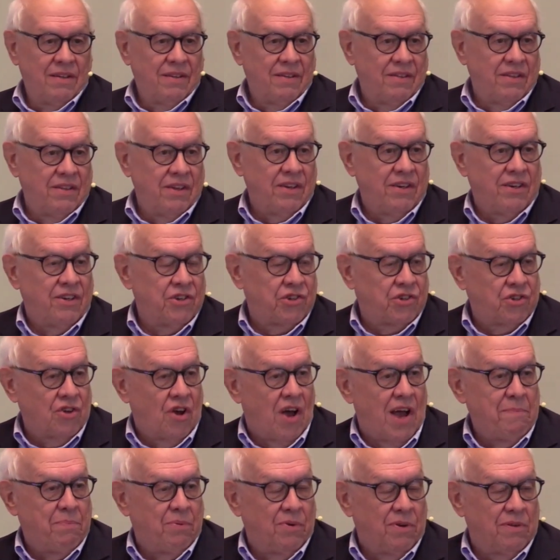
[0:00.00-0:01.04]
the
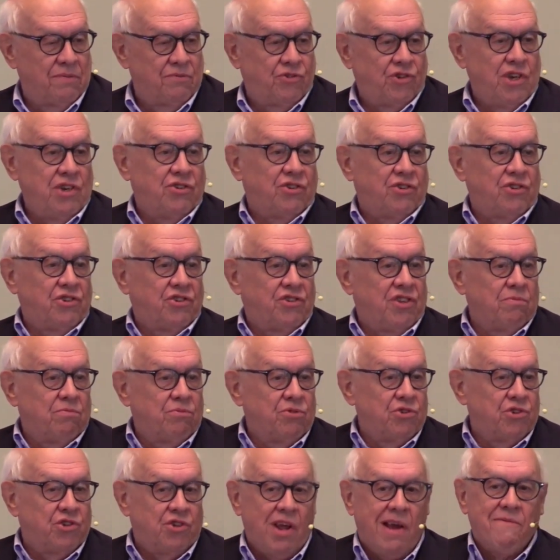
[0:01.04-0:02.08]
disciple of Jesus that
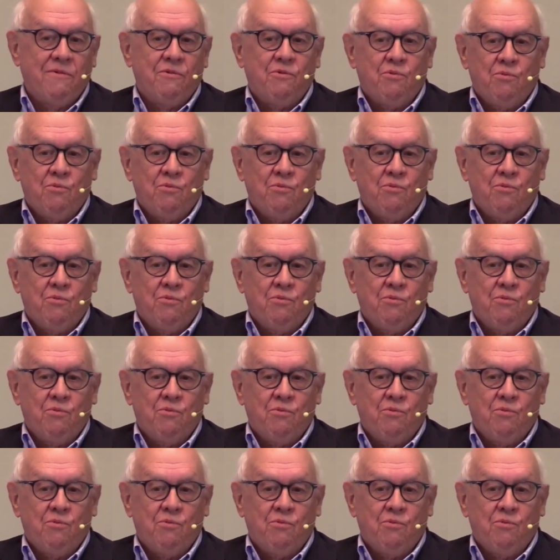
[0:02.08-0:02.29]
was never